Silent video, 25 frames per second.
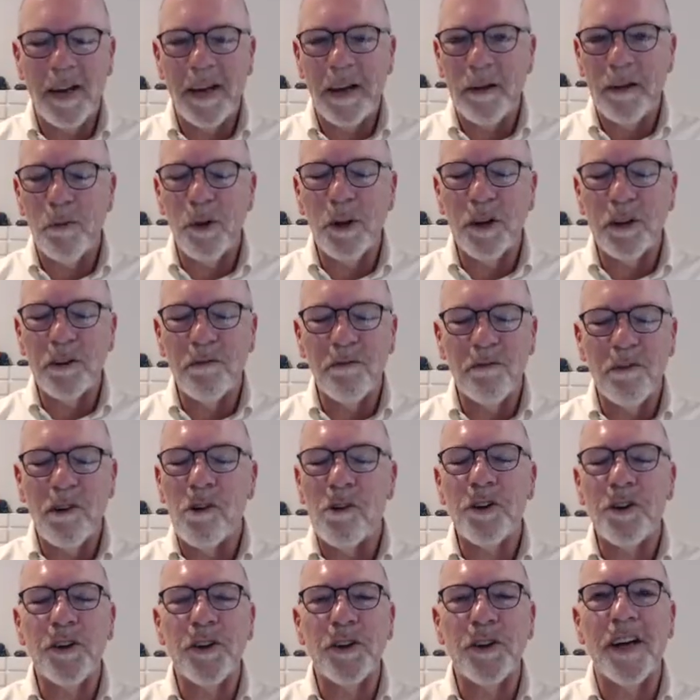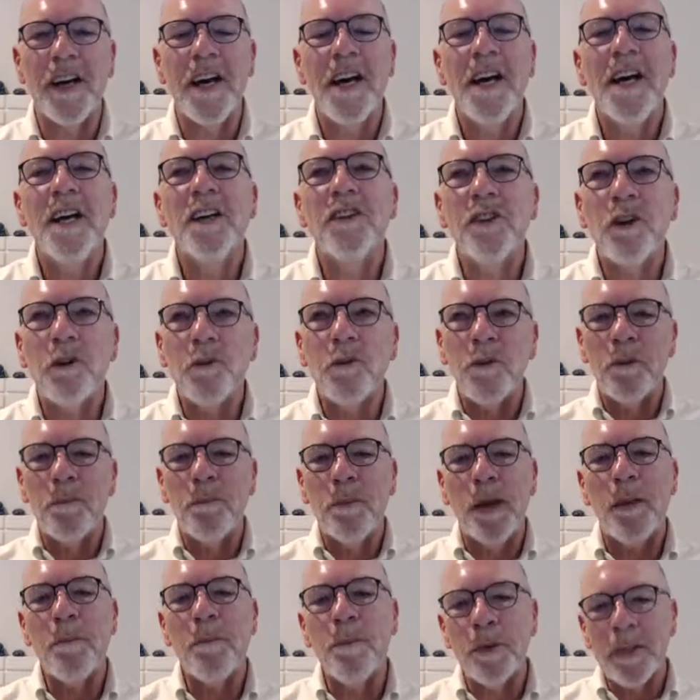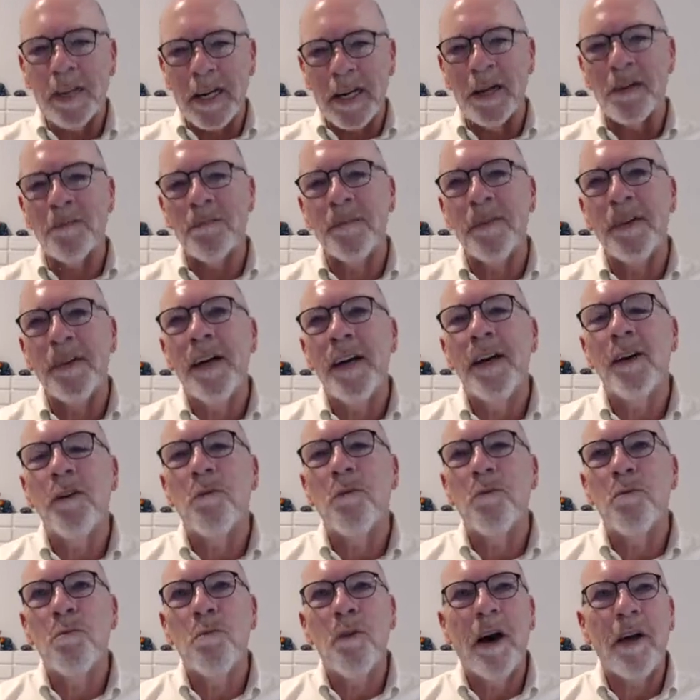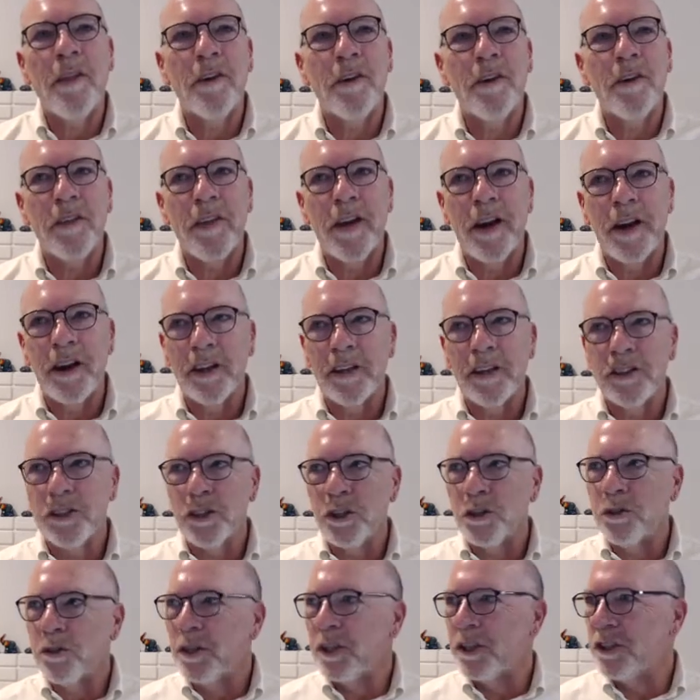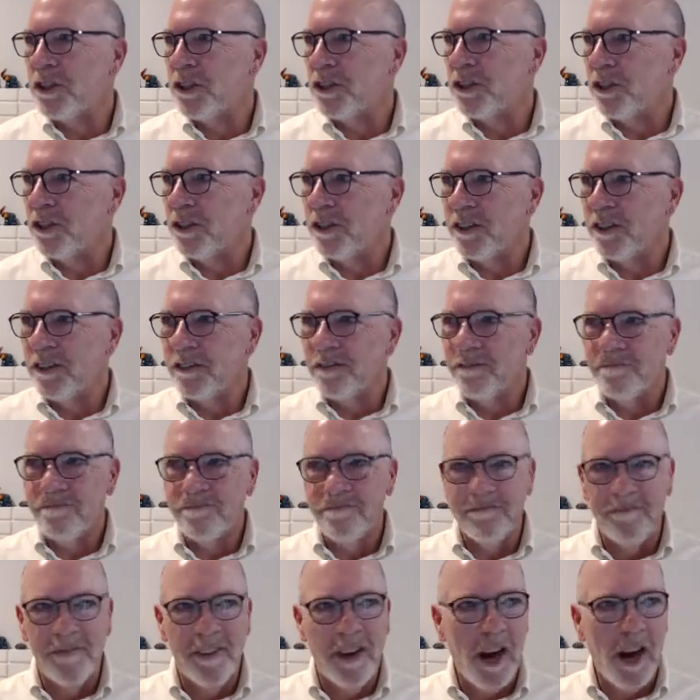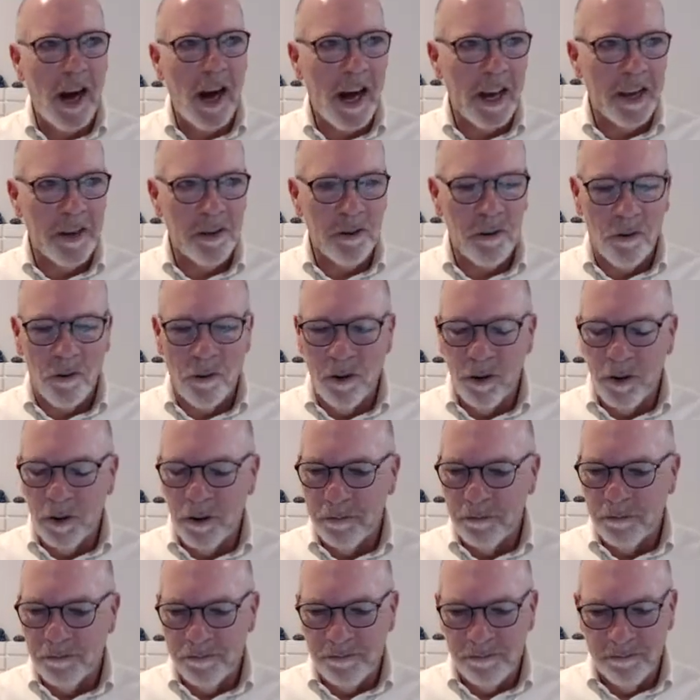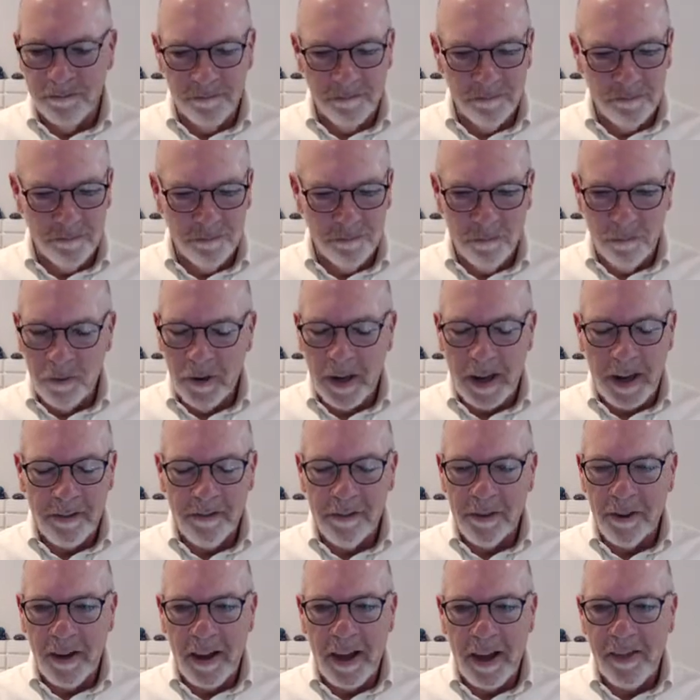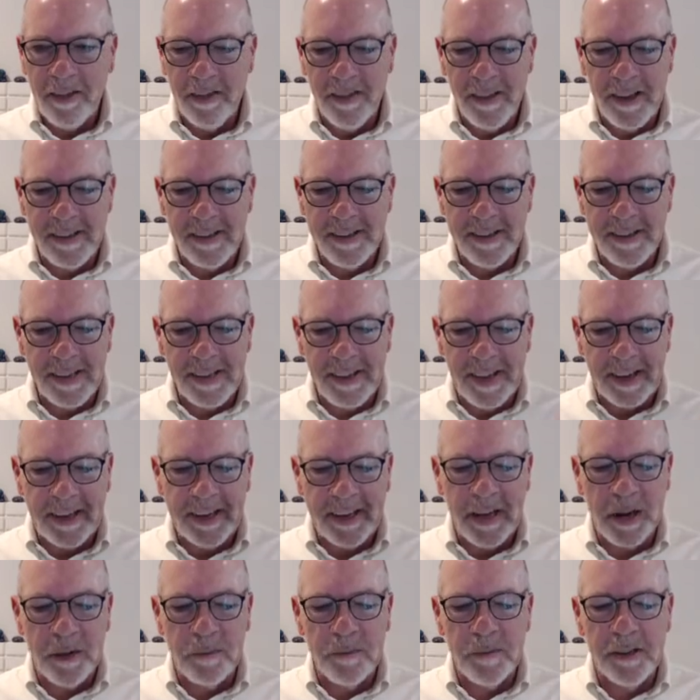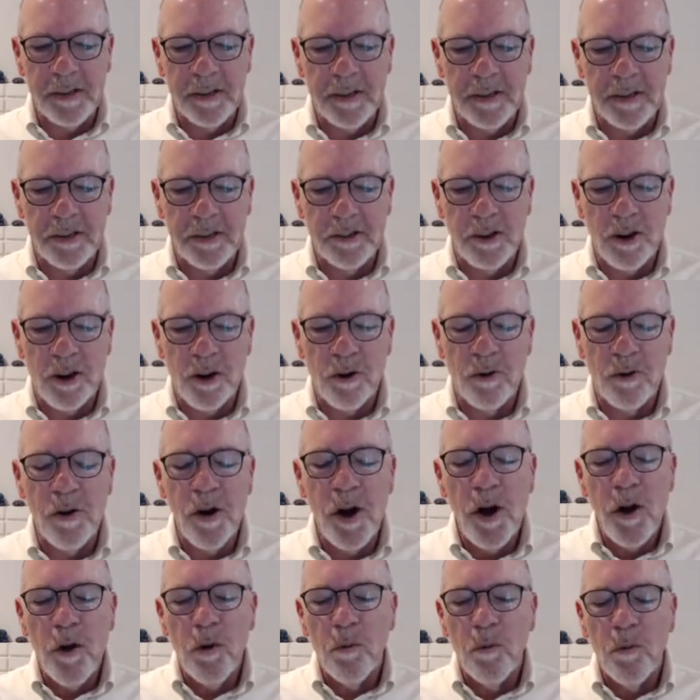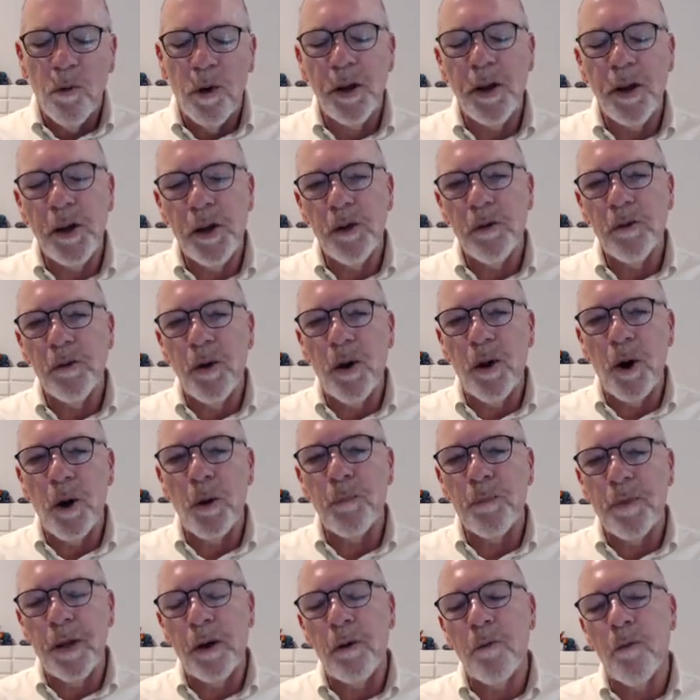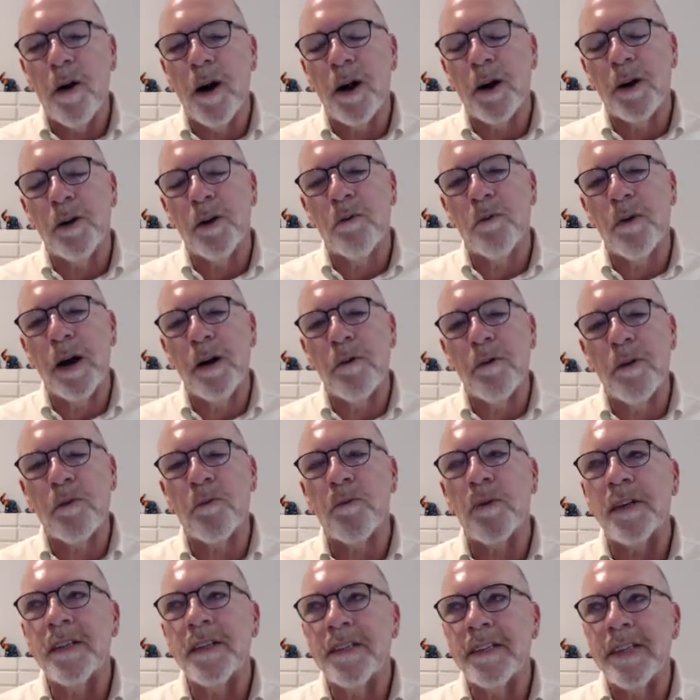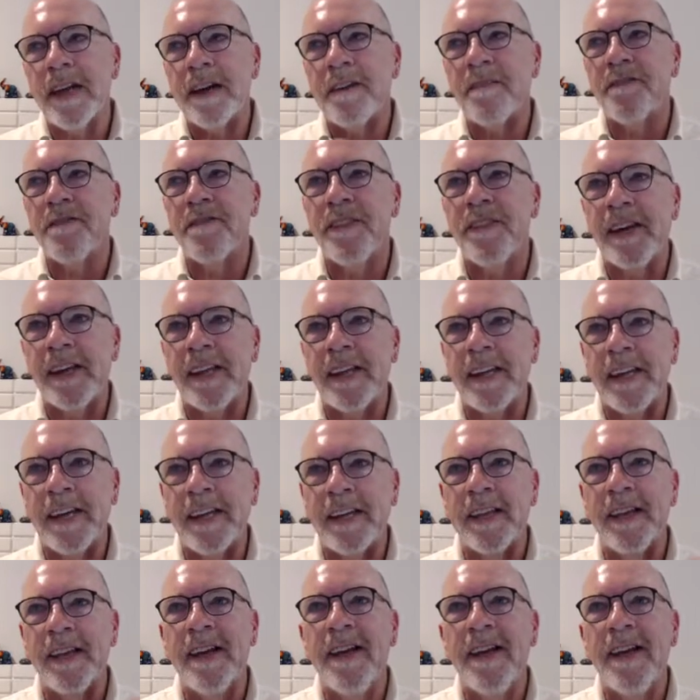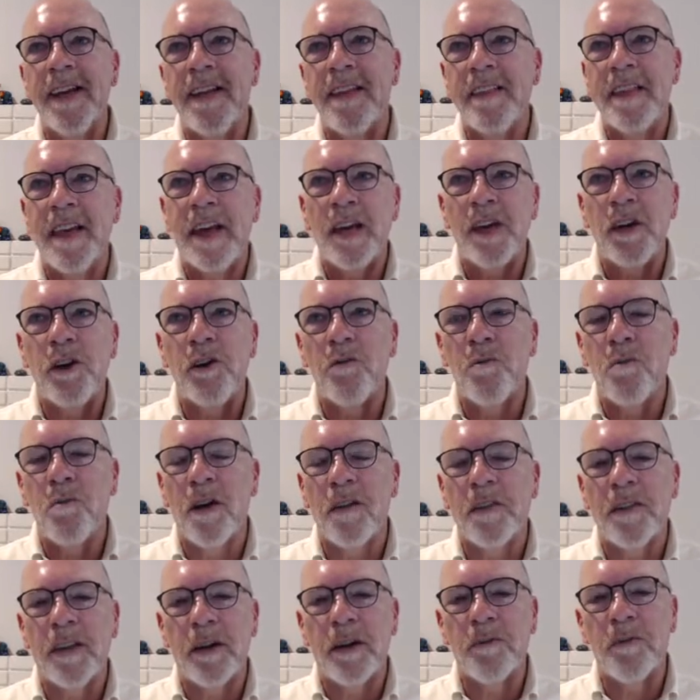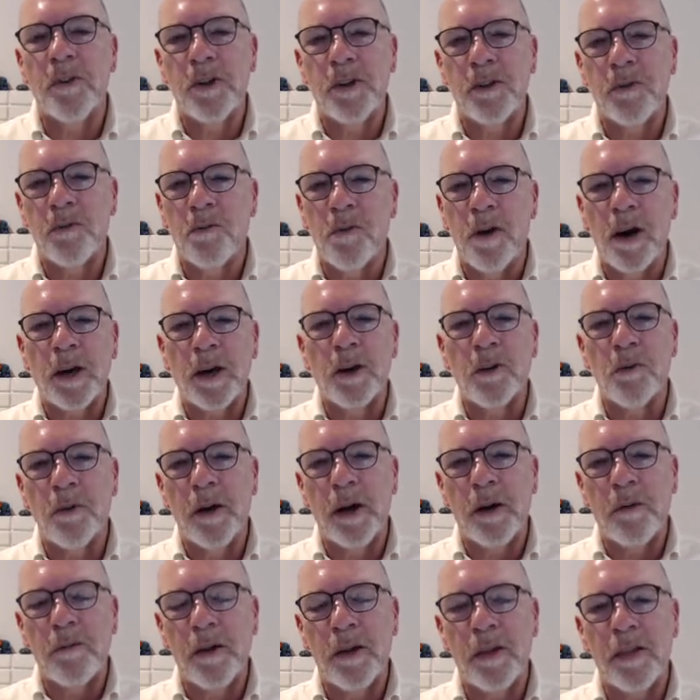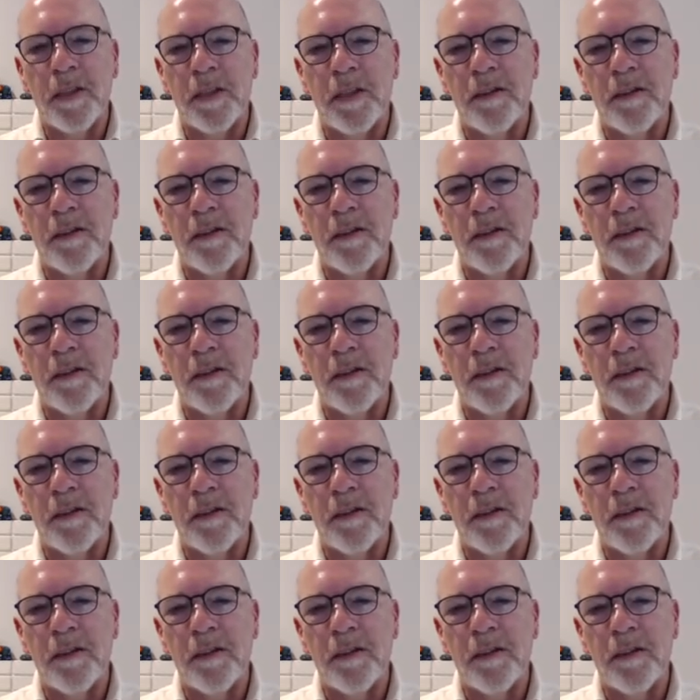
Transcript: I'm looking forward to it. So when people come, whether they're Jewish or not, or whatever ethnicity they come to the show, what do you hope they walk away with? What's that feeling that you want them to walk away with?